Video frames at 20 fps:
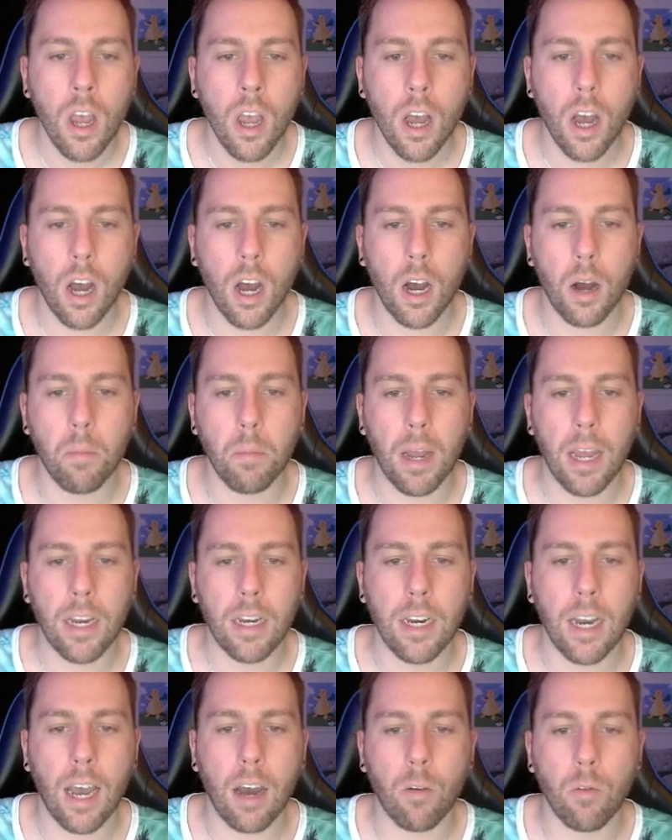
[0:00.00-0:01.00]

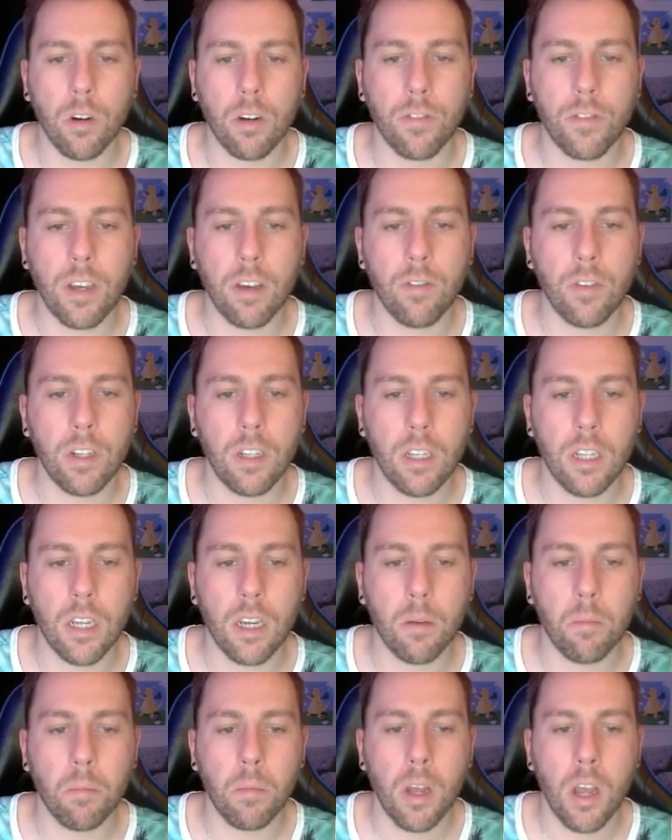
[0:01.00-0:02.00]
And that would have given
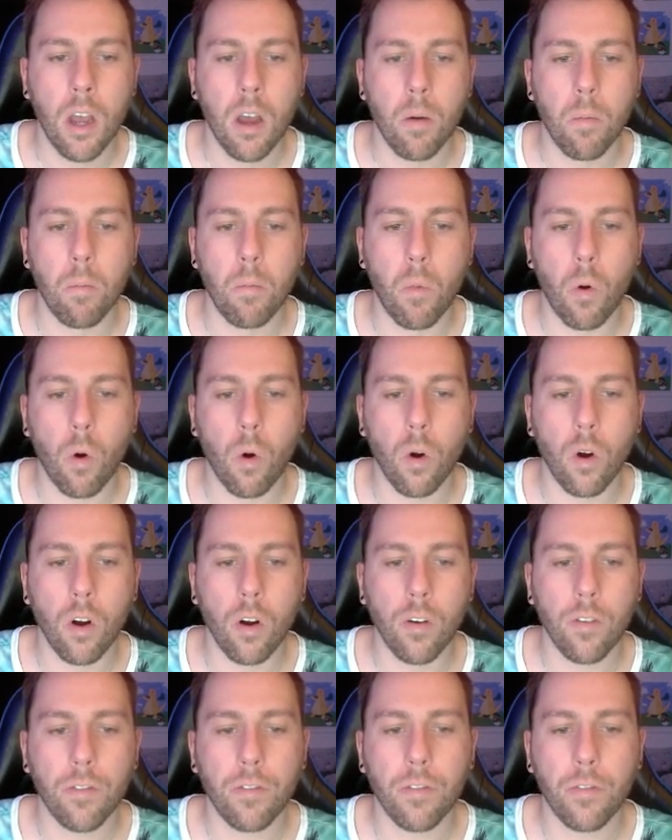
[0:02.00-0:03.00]
them
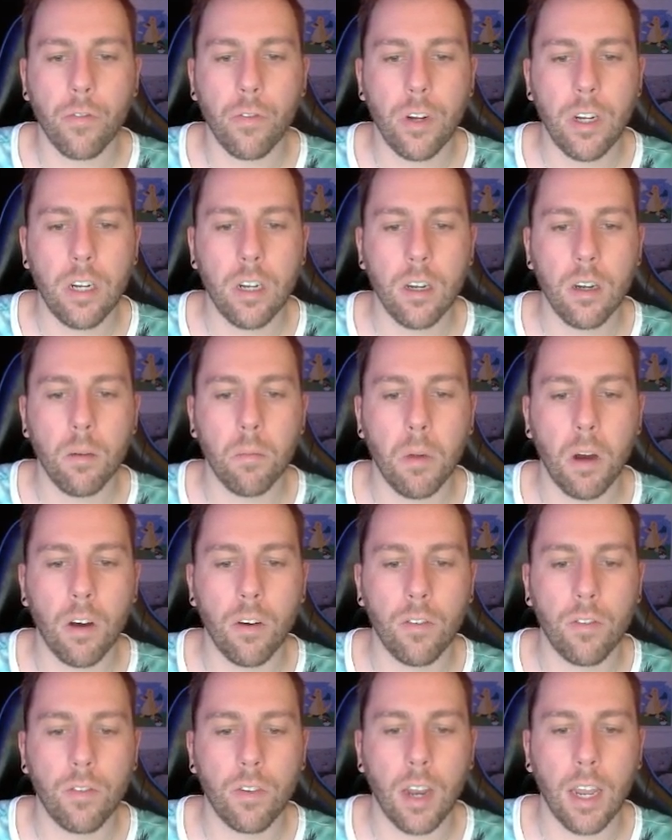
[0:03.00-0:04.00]
more freedom
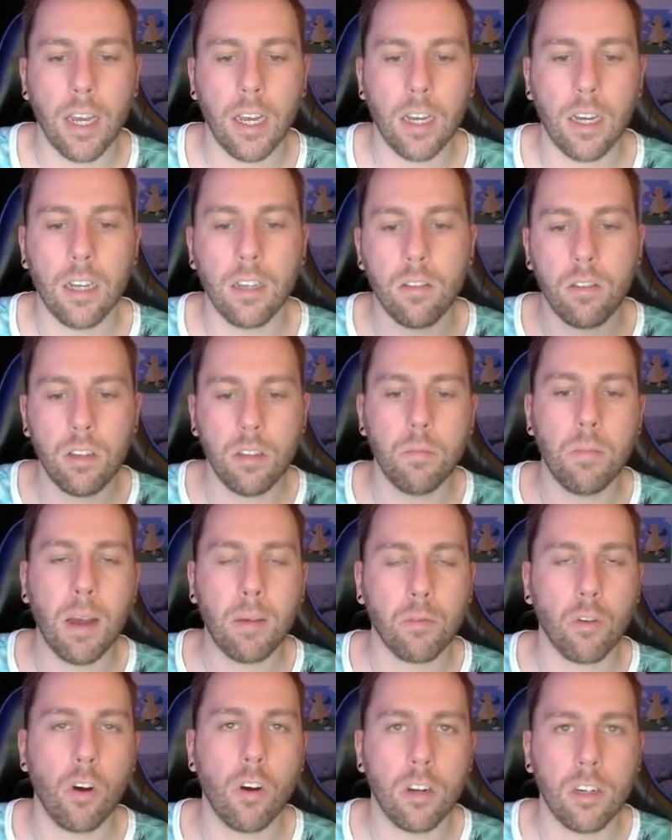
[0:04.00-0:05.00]
of like, because these
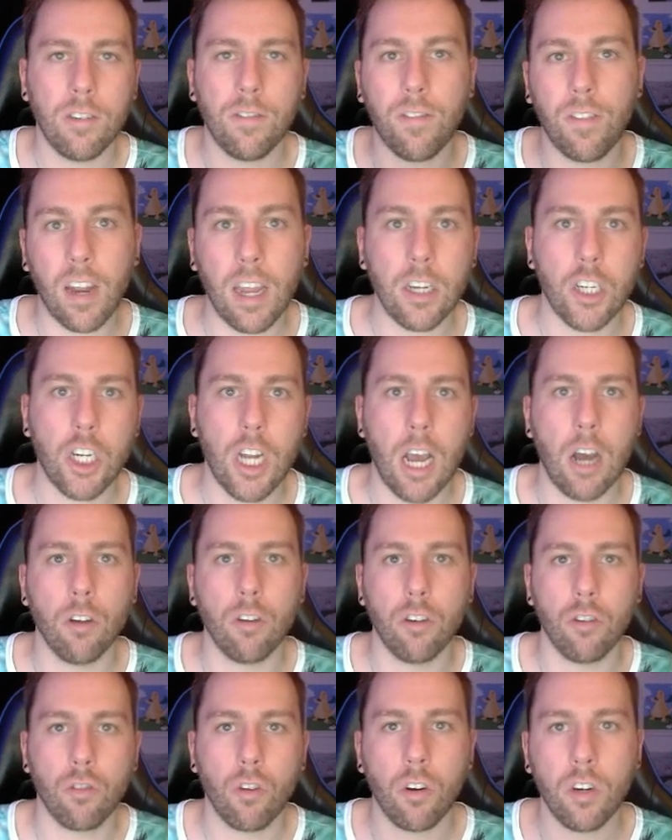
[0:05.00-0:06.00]
maps are already fleshed out.
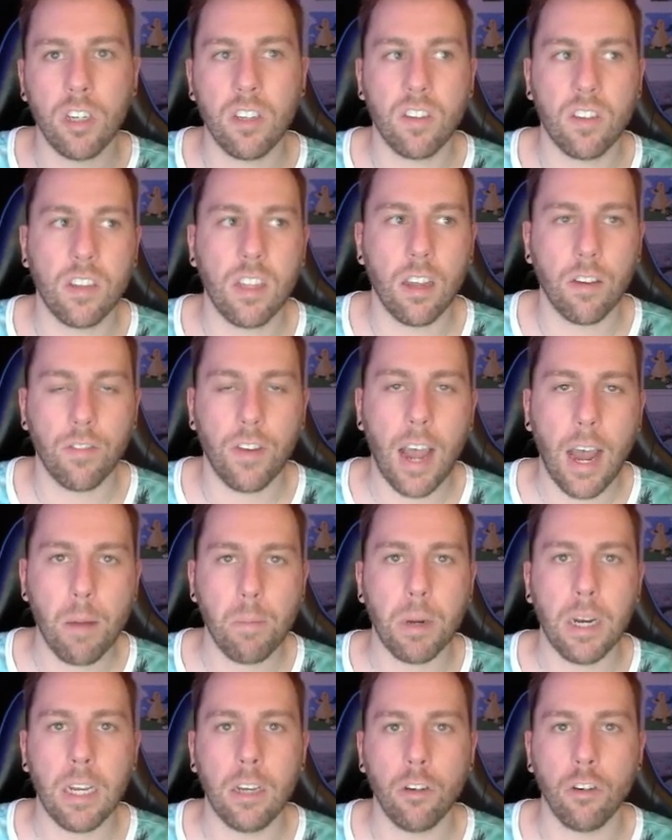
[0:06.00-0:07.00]
There's already stuff
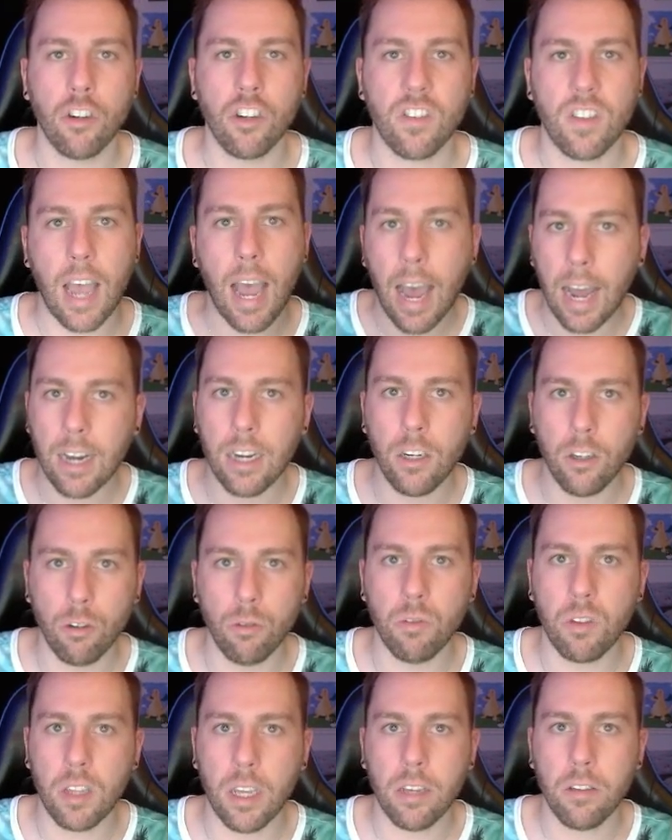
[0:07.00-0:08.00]
happening. You're just adding
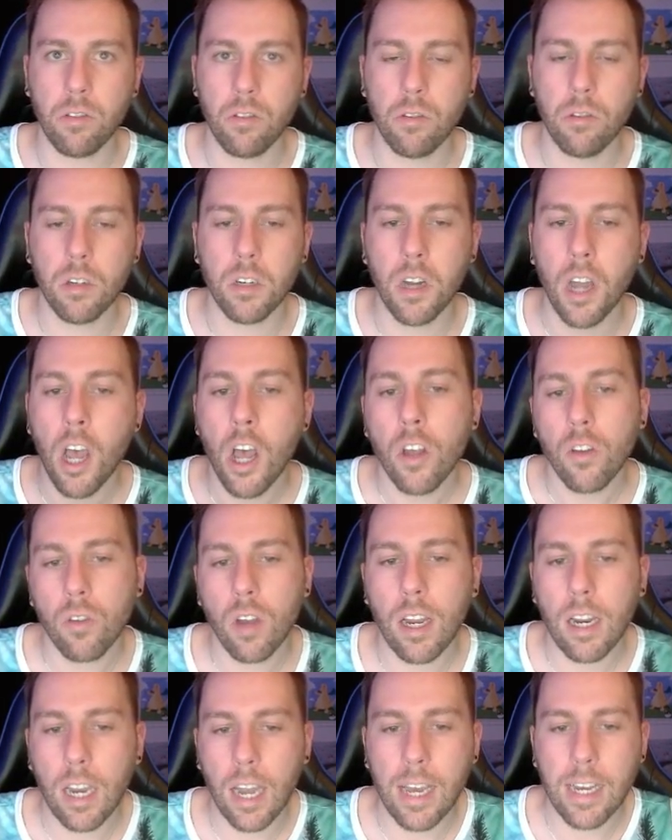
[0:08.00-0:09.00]
new things to it. So
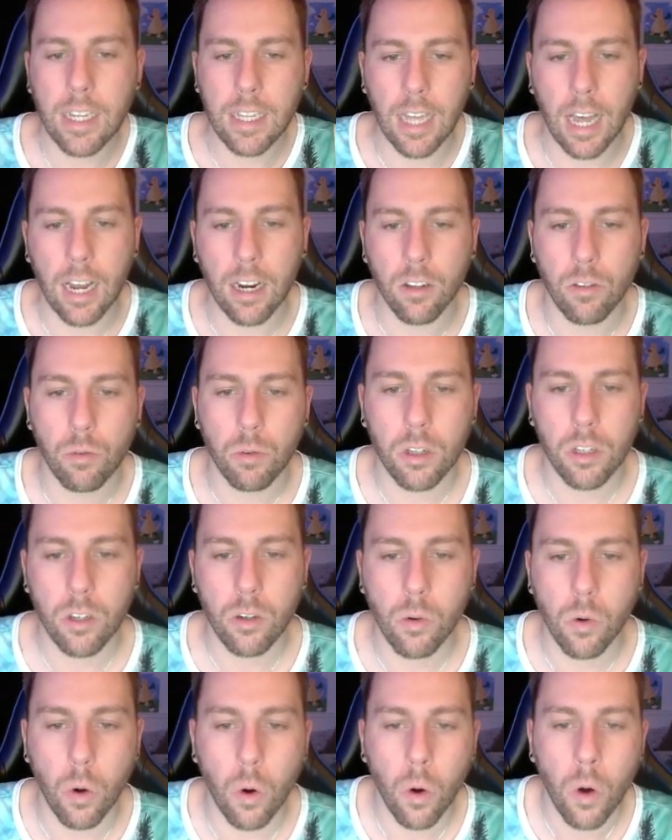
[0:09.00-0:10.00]
I like that. It's really
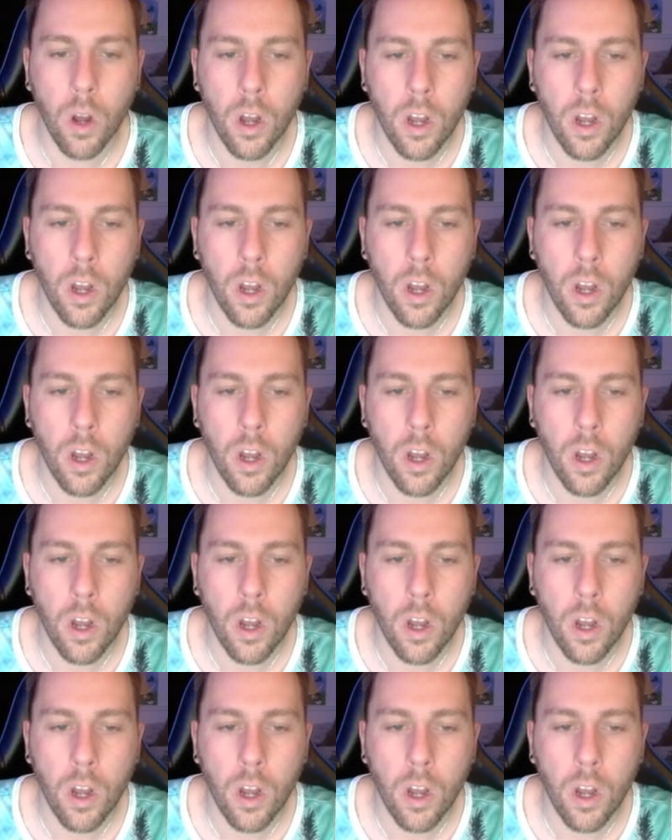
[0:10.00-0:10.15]
cool.